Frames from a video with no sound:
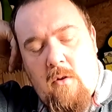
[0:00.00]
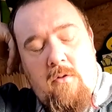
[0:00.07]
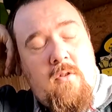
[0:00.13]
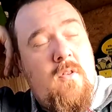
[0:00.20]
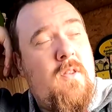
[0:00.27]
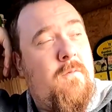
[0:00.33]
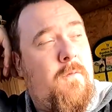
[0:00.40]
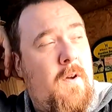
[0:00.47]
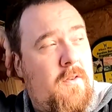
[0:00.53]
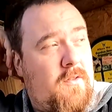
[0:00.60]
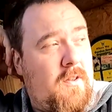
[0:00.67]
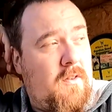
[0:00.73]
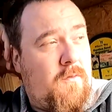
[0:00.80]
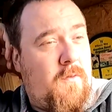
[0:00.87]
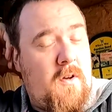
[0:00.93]
So the
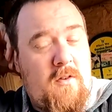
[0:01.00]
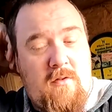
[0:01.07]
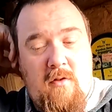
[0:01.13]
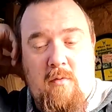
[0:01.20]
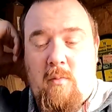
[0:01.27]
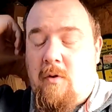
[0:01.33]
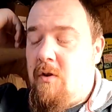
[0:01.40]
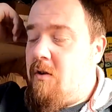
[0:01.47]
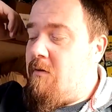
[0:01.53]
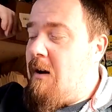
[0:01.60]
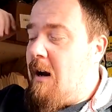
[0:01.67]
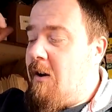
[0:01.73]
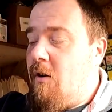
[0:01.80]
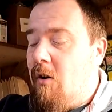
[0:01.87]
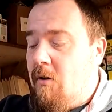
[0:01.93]
first things first is we're going to
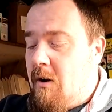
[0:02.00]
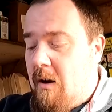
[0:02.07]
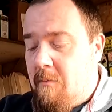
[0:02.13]
crack on.